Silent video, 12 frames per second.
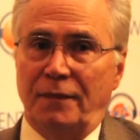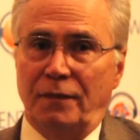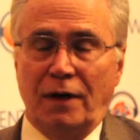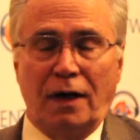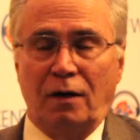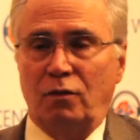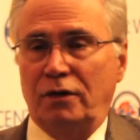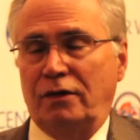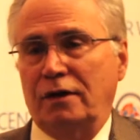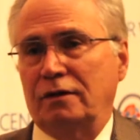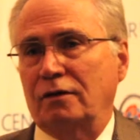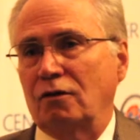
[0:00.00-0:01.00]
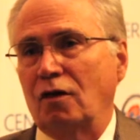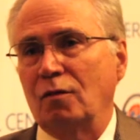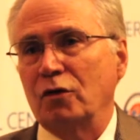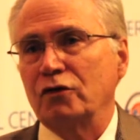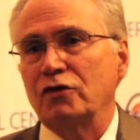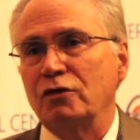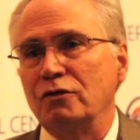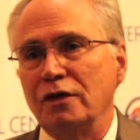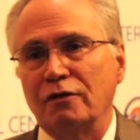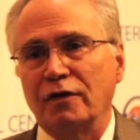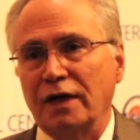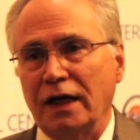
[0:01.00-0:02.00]
I would think they're almost two
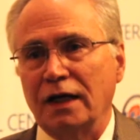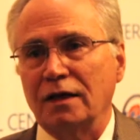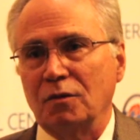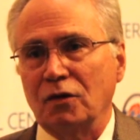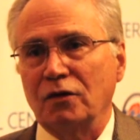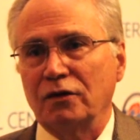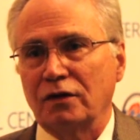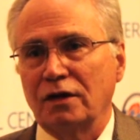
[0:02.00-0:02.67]
different animals.